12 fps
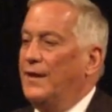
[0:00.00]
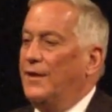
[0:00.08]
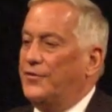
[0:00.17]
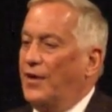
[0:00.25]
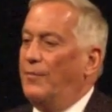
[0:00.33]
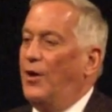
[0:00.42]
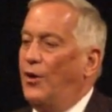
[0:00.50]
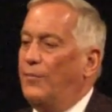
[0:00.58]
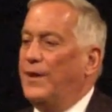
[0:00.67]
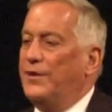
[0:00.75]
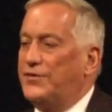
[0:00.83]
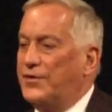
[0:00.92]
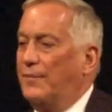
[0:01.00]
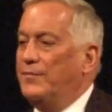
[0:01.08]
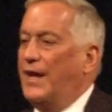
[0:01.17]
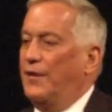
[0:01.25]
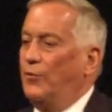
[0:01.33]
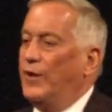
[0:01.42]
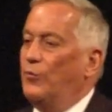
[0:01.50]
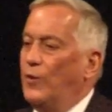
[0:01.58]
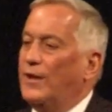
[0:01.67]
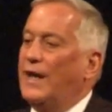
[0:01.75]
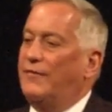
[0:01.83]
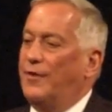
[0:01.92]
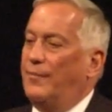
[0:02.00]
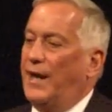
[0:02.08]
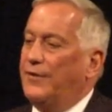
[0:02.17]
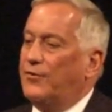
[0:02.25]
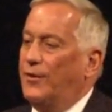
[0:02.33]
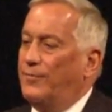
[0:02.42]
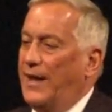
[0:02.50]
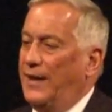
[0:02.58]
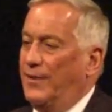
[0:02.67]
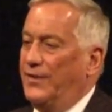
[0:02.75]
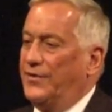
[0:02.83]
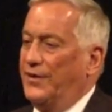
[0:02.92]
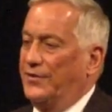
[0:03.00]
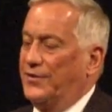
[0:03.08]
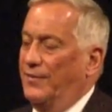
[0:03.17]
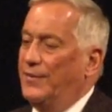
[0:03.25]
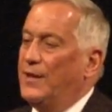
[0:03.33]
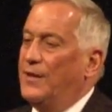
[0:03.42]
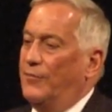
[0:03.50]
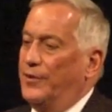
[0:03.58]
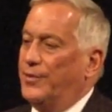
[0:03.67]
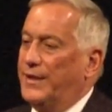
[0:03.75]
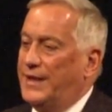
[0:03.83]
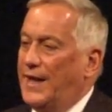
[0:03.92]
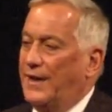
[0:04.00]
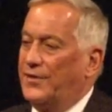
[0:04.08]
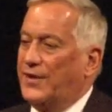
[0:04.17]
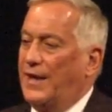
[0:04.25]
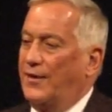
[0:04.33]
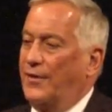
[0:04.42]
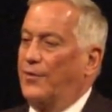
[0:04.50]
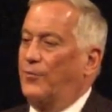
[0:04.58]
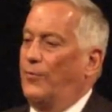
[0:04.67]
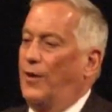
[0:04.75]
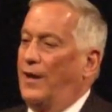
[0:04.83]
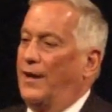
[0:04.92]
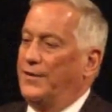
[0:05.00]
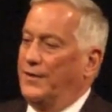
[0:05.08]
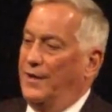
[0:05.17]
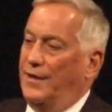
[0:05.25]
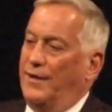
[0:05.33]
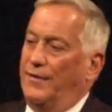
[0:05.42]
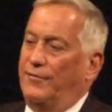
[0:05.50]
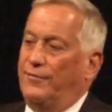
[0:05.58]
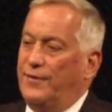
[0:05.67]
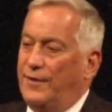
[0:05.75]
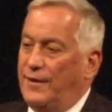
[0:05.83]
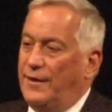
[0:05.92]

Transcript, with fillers: So I'm hoping someday we will have a micropayment system which would get us out of the rut of